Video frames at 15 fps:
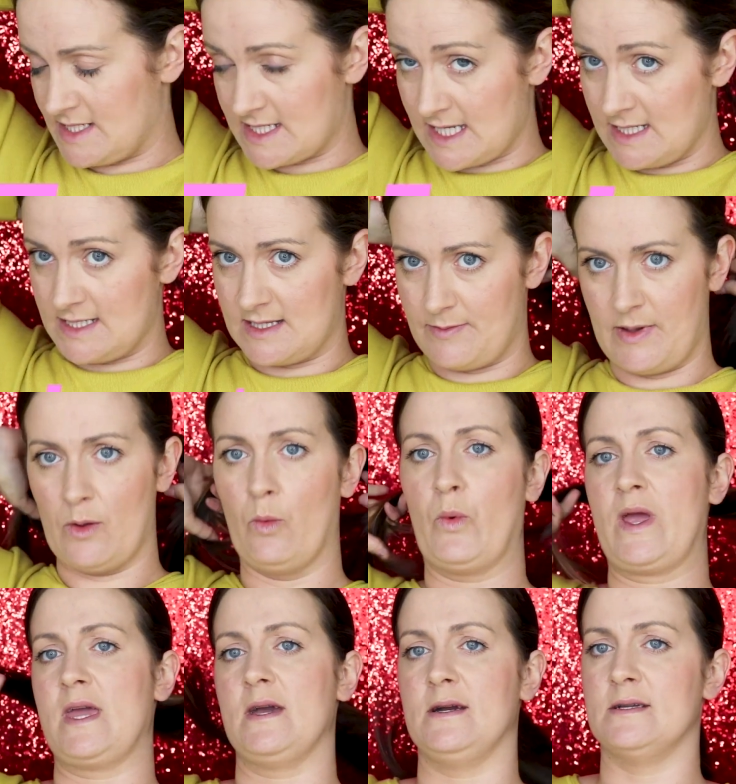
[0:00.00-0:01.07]
my skin's a bit
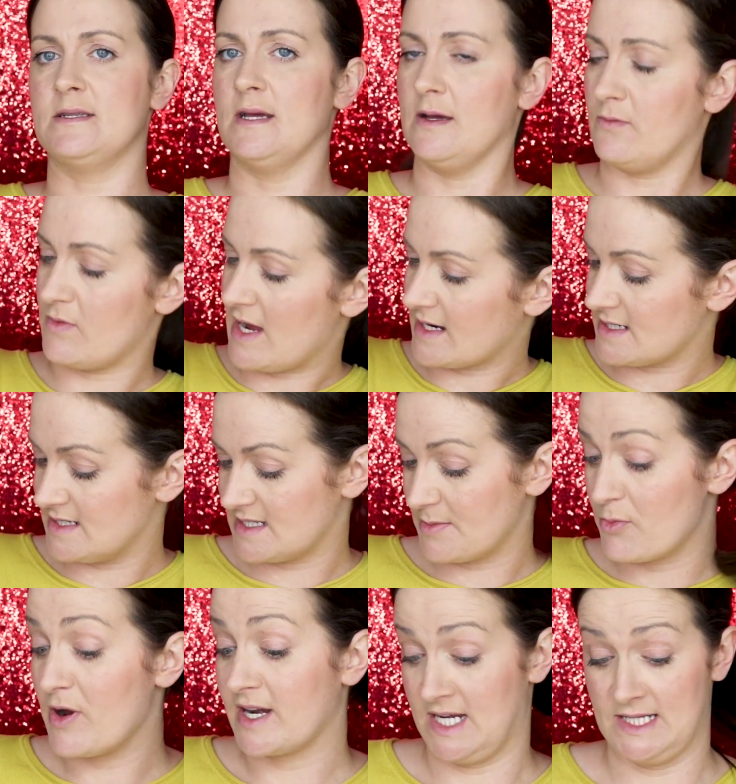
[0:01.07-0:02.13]
weird, I'm reacting to
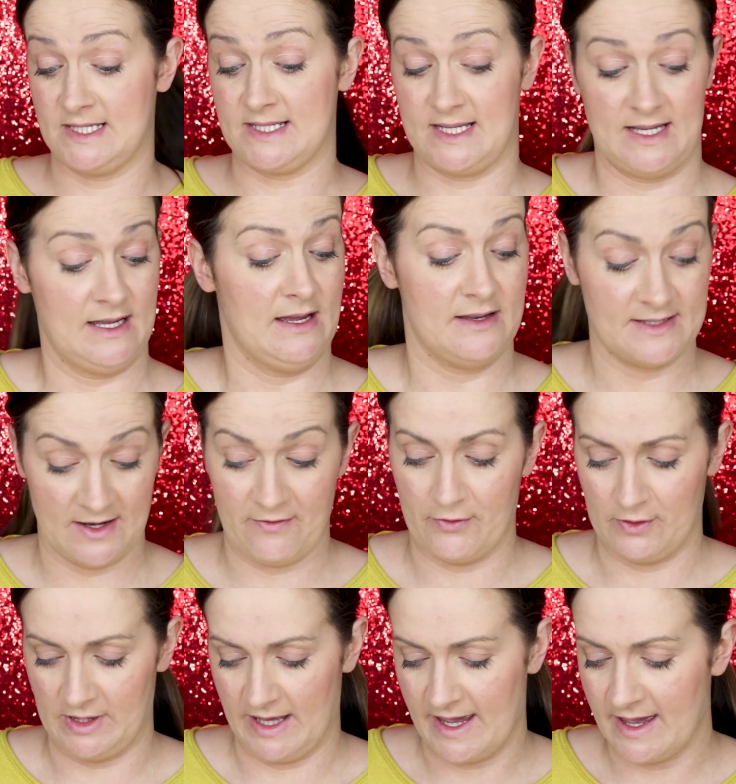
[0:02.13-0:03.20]
pregnancy
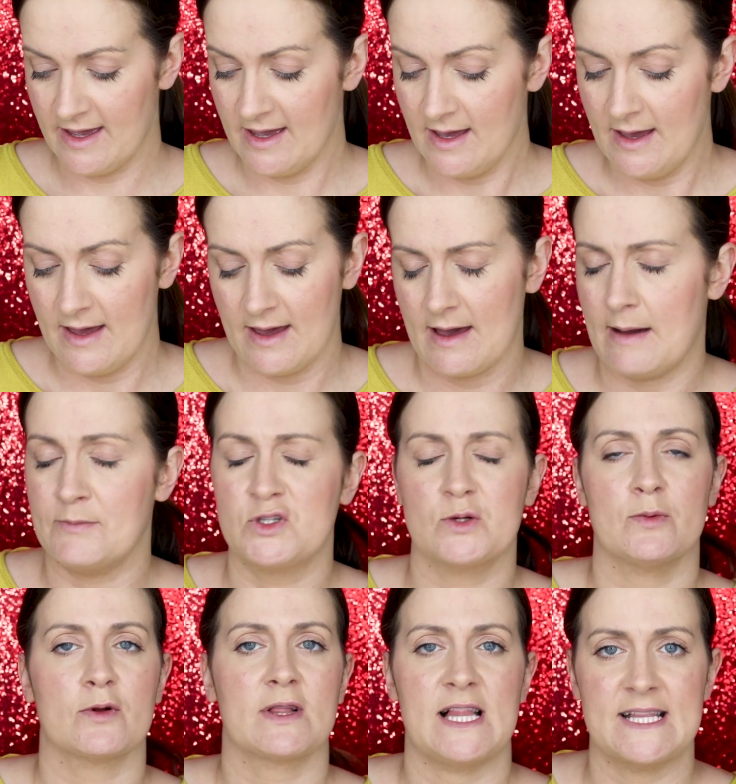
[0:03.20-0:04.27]
differently, I'm
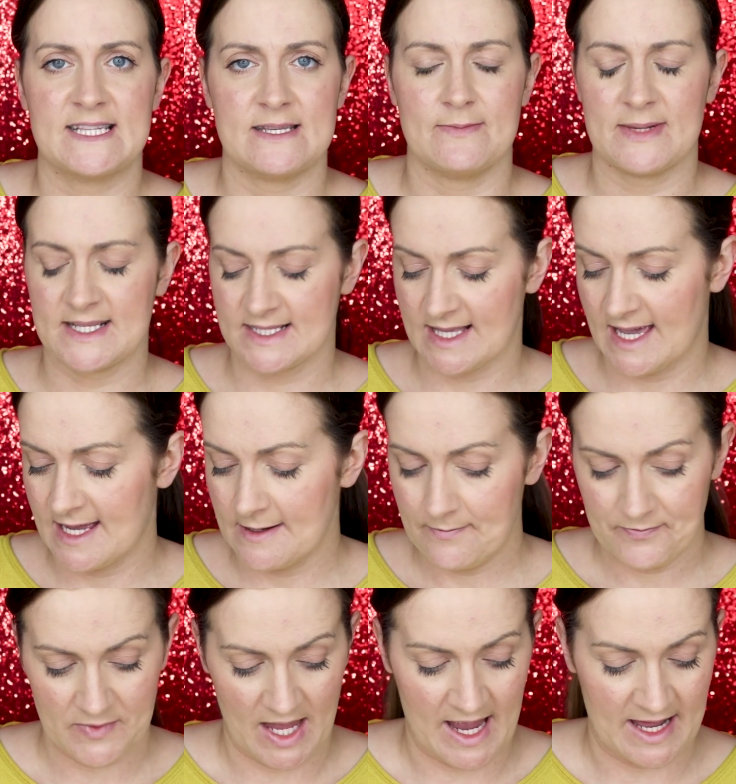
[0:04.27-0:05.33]
double cleansing my skin
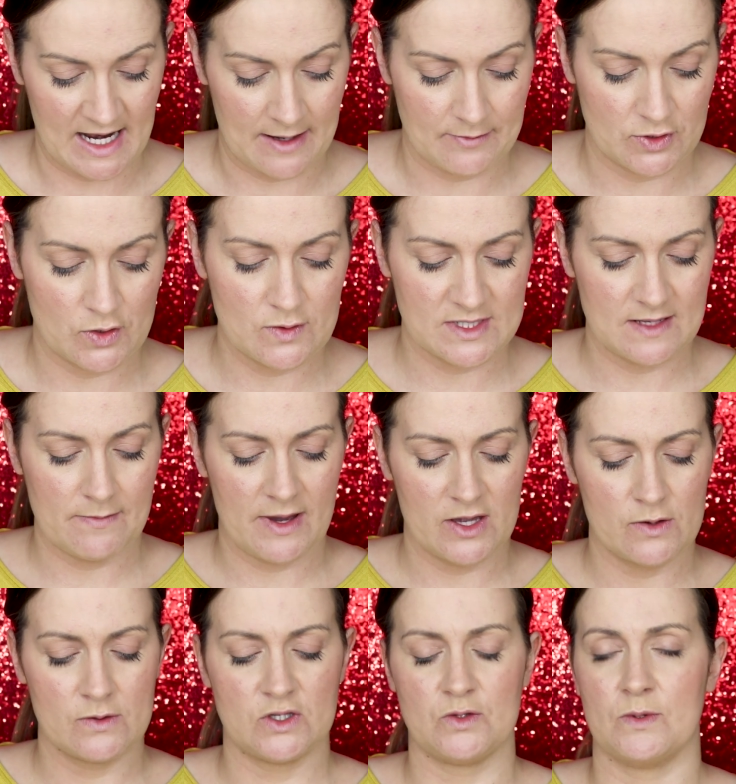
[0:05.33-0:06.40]
and I'm using my
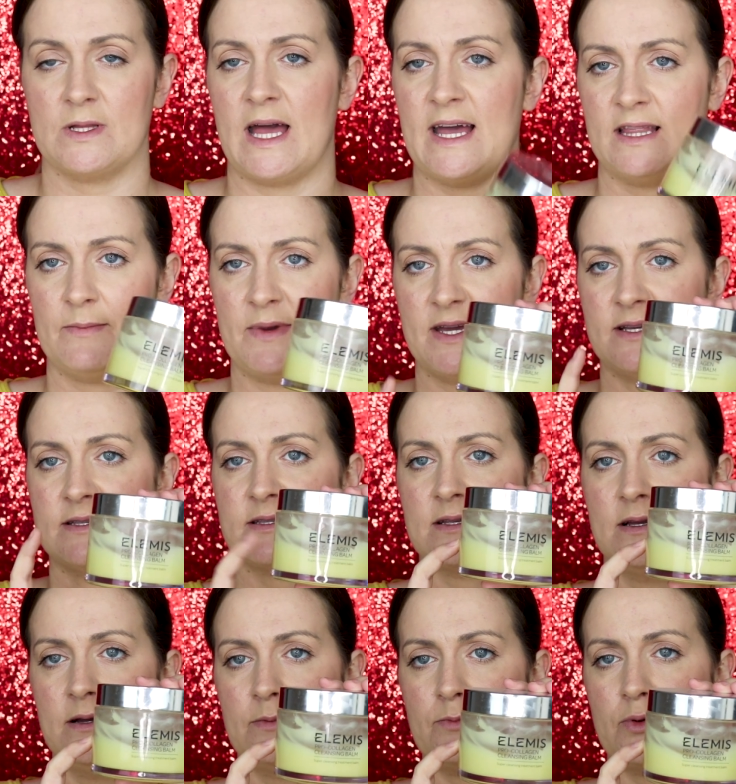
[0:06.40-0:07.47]
usual Elemis
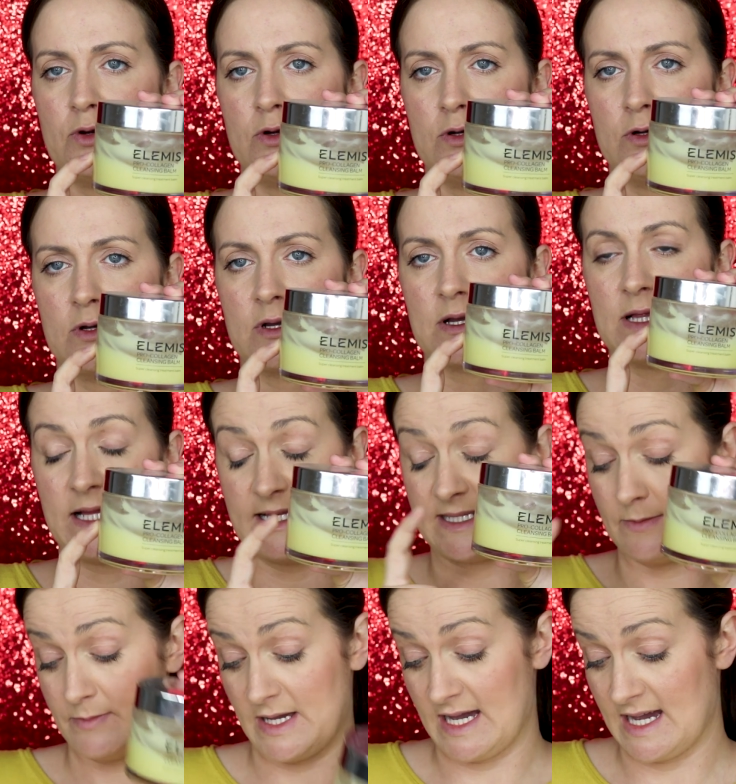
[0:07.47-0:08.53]
Pro
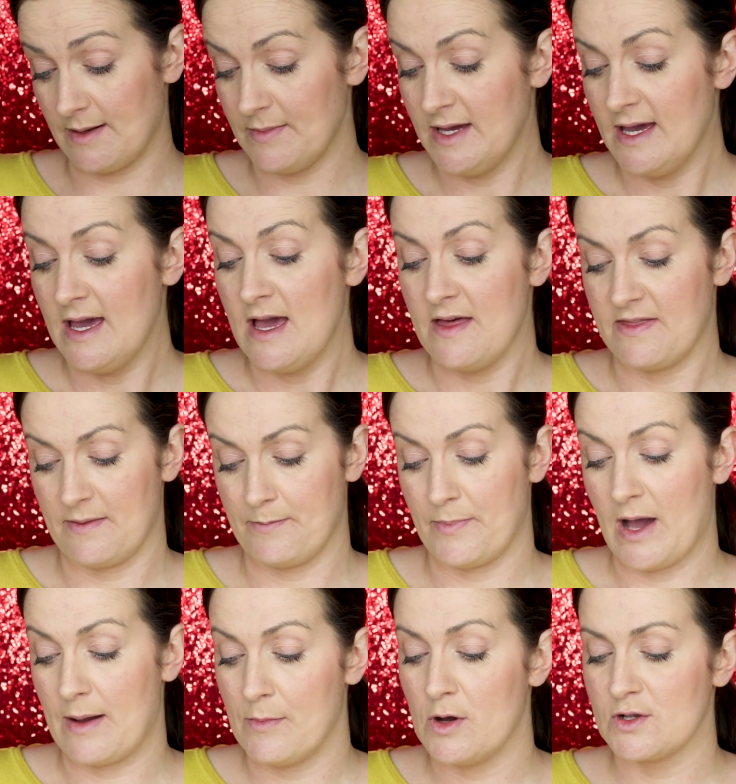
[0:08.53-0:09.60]
Cleansing Balm,
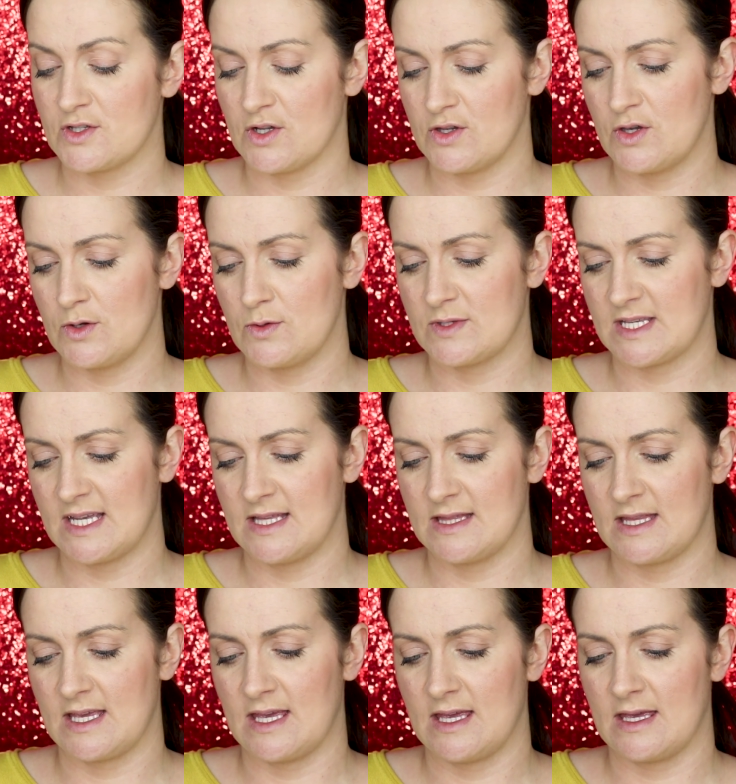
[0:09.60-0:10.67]
but I'm also using
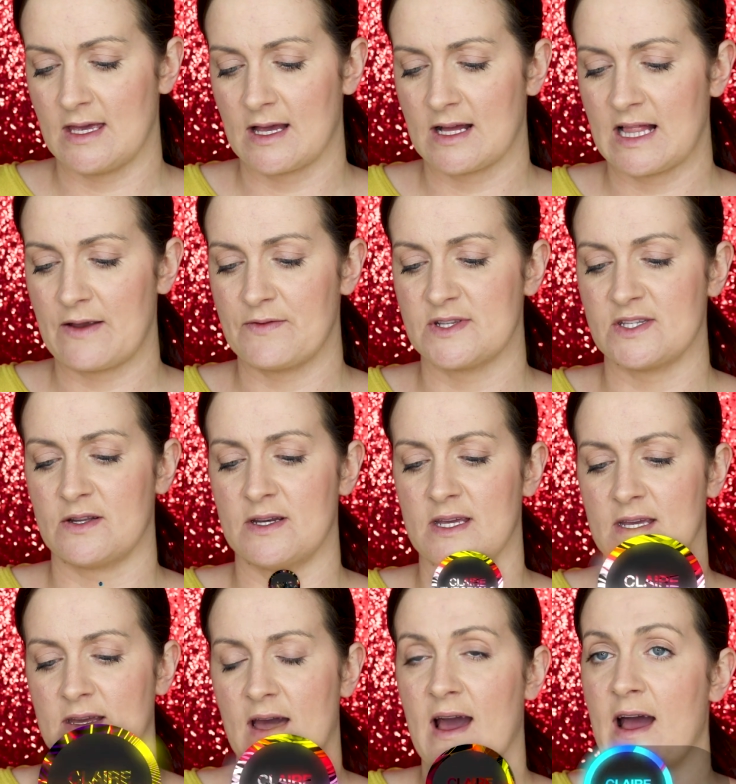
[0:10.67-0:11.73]
the
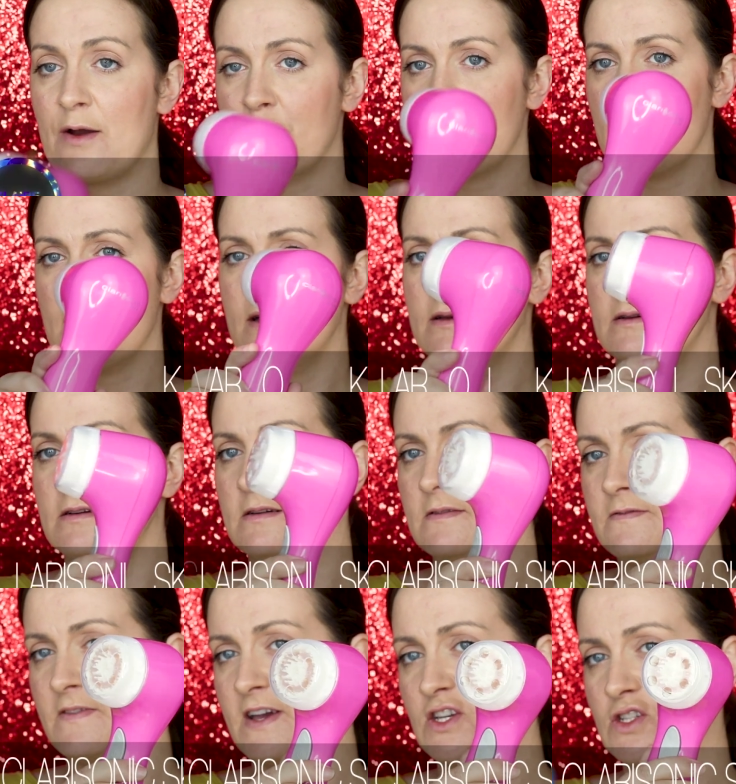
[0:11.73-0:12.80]
Clarisonic Aria
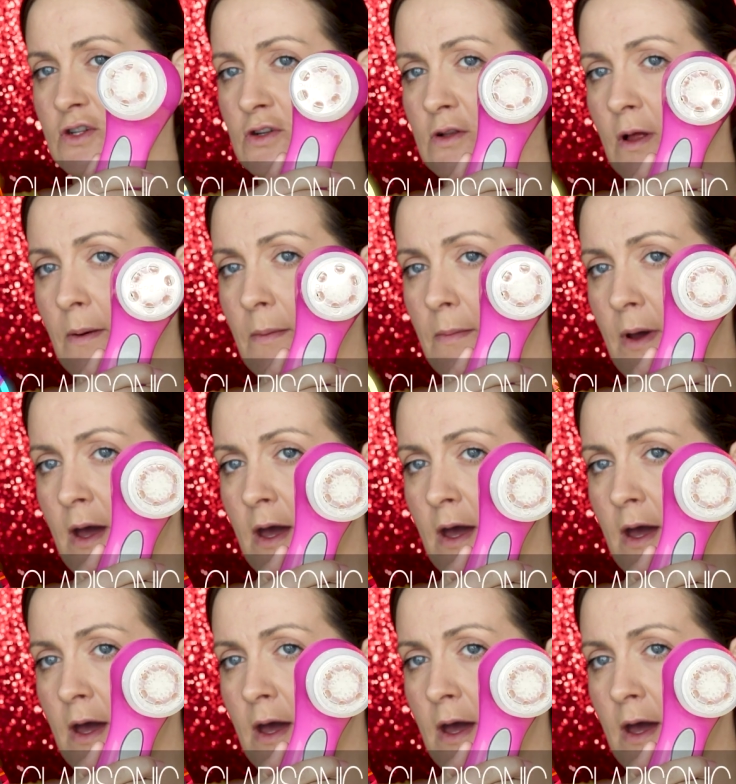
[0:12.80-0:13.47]
facial